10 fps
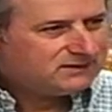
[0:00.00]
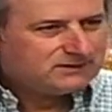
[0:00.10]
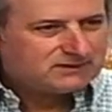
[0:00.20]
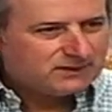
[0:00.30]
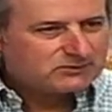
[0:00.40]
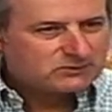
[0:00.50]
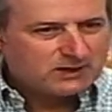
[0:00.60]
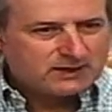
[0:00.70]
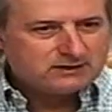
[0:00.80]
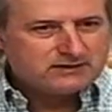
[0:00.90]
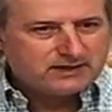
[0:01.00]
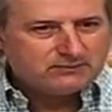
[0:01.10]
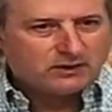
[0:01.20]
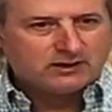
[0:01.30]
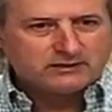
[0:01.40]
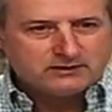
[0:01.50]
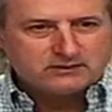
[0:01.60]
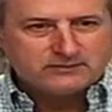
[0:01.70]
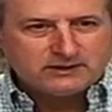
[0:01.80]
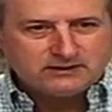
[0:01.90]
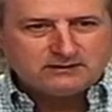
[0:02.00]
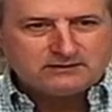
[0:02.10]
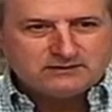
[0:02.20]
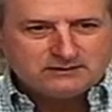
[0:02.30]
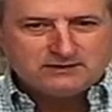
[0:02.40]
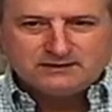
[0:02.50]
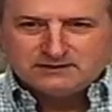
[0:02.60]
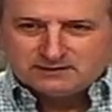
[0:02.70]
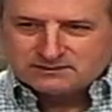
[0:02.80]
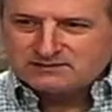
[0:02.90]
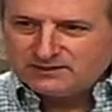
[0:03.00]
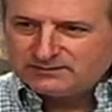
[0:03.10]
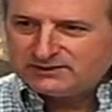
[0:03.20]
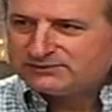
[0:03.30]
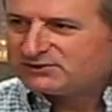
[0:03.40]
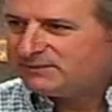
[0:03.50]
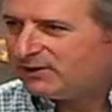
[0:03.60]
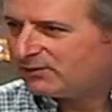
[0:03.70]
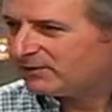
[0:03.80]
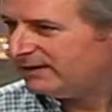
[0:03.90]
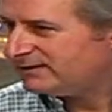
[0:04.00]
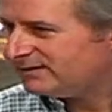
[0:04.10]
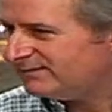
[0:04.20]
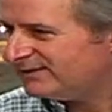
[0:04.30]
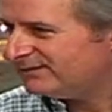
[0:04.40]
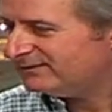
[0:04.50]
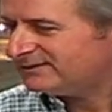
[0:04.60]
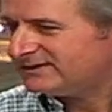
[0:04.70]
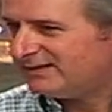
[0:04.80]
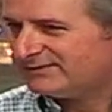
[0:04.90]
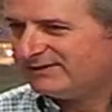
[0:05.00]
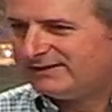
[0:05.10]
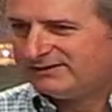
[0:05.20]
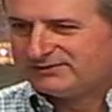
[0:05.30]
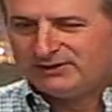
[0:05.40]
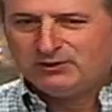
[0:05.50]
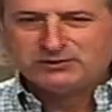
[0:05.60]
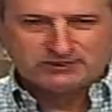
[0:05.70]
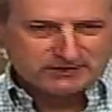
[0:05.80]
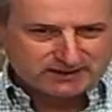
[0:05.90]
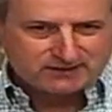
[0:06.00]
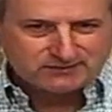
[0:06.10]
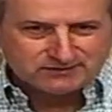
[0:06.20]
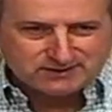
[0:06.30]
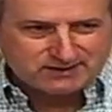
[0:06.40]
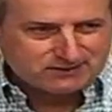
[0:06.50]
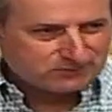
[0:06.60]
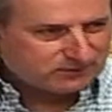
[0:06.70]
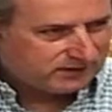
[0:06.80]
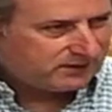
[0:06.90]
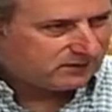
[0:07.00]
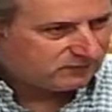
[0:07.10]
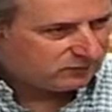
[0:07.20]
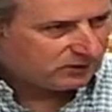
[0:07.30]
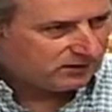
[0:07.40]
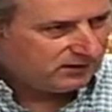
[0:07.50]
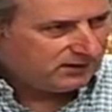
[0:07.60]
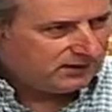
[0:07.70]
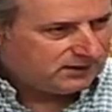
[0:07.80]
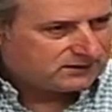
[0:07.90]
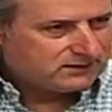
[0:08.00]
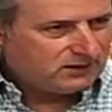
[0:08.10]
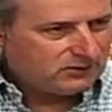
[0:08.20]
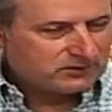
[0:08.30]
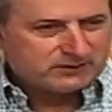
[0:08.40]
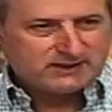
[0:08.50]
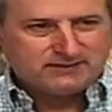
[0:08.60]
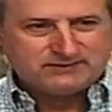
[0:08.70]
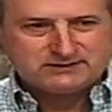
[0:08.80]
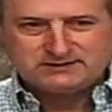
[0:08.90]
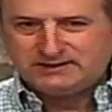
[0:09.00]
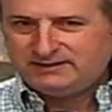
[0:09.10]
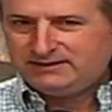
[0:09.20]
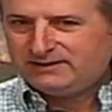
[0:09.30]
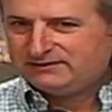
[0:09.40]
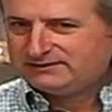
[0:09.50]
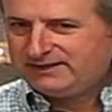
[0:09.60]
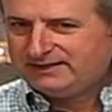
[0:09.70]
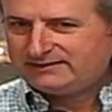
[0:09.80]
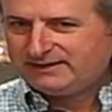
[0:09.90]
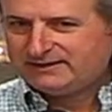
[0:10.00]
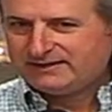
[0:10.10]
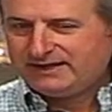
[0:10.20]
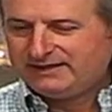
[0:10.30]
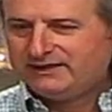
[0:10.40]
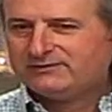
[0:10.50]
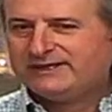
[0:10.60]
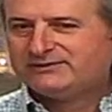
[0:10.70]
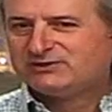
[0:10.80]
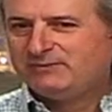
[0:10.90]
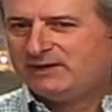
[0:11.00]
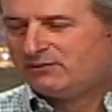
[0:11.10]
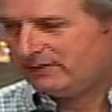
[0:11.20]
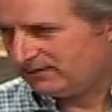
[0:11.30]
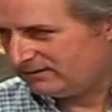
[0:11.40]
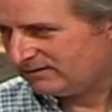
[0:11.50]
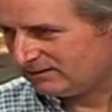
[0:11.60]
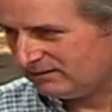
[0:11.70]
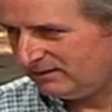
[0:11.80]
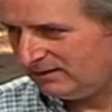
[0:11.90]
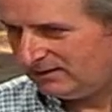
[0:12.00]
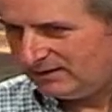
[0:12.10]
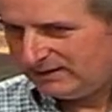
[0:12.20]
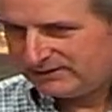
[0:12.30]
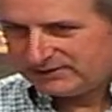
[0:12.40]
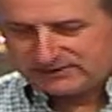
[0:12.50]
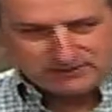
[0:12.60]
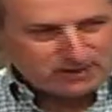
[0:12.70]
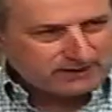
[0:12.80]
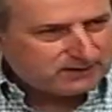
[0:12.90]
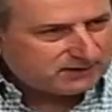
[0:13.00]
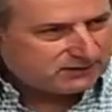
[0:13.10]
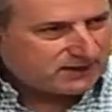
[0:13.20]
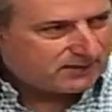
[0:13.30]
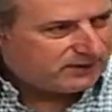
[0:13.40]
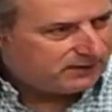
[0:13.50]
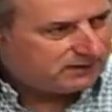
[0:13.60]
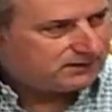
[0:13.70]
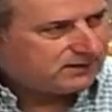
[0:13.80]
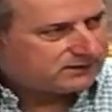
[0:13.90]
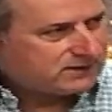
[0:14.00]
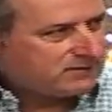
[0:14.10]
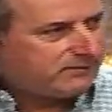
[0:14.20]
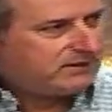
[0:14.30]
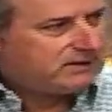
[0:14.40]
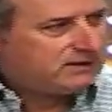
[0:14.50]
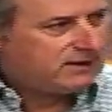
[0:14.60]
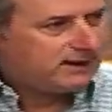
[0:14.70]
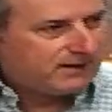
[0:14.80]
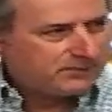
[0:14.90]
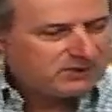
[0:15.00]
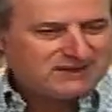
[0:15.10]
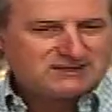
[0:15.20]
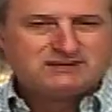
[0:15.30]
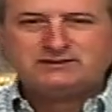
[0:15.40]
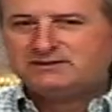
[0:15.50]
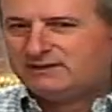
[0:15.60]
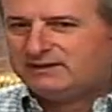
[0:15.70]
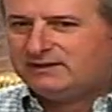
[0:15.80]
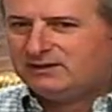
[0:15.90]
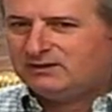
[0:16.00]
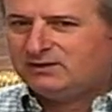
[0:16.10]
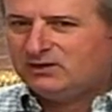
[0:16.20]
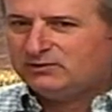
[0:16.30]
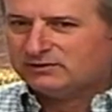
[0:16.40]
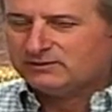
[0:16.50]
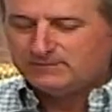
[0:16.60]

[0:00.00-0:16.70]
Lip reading: Something's rotten in Denmark, you know what I mean? Something don't smell right. There's an odor that I don't really care for. There's an odor that I'm just, you know, just can't handle that smell any longer. And it's just not been a pleasant, you know, odor.